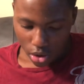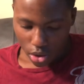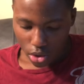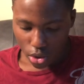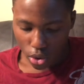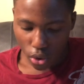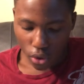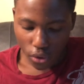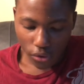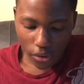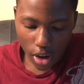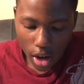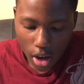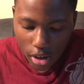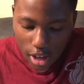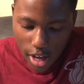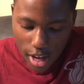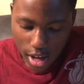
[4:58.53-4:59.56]

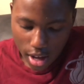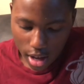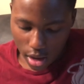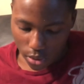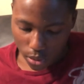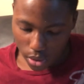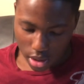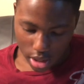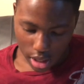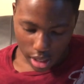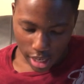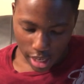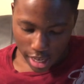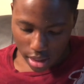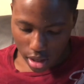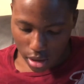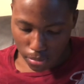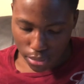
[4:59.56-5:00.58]
Duvalier was
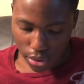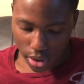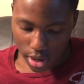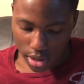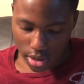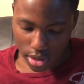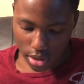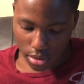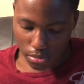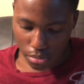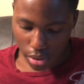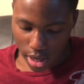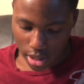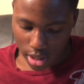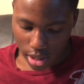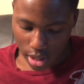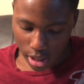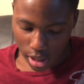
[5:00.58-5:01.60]
elected
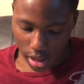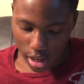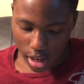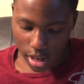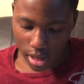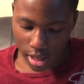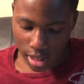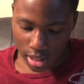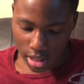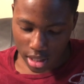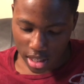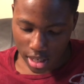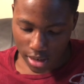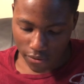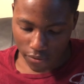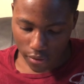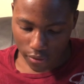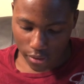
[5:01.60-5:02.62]
president in
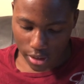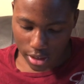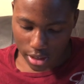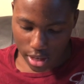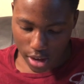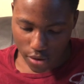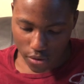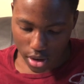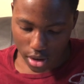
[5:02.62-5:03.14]
1957,